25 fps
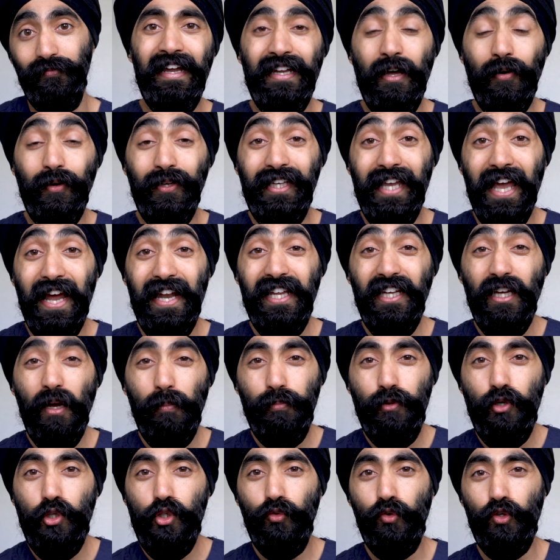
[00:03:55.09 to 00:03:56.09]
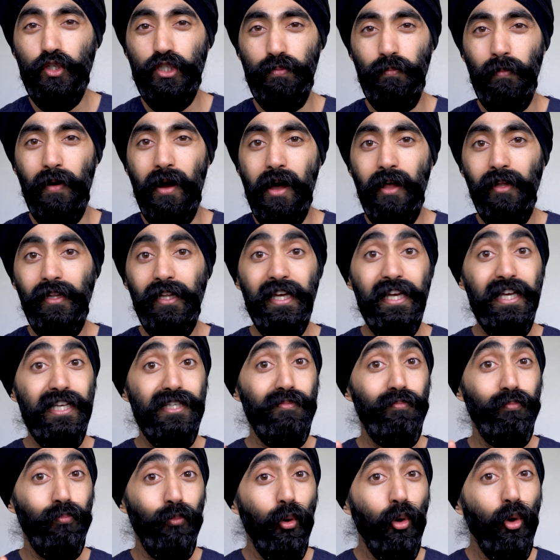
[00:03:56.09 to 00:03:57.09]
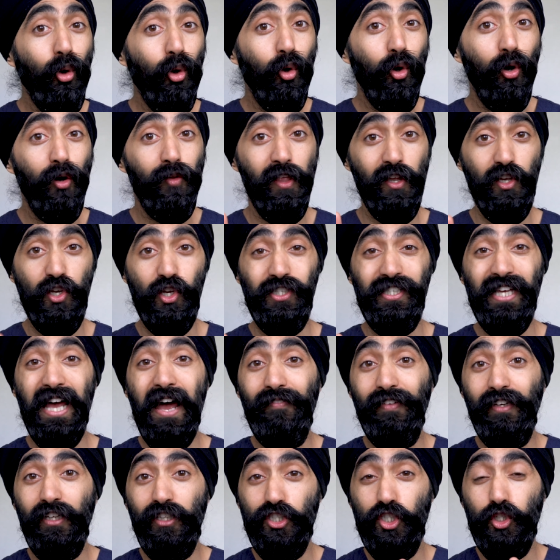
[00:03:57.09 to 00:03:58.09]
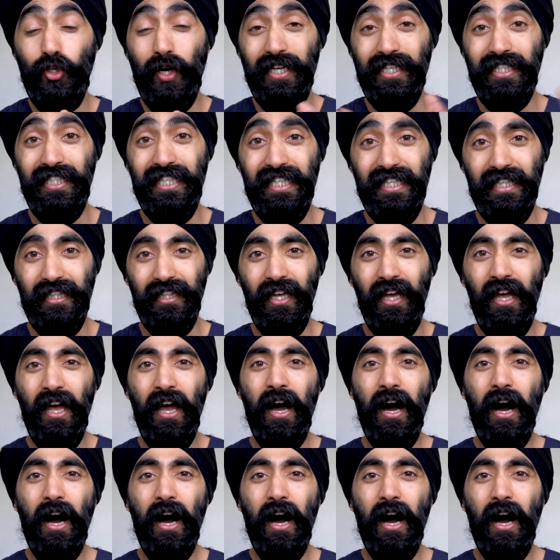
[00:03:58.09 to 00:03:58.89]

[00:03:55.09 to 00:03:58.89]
Now, getting a beautiful smile is more than just having straight teeth.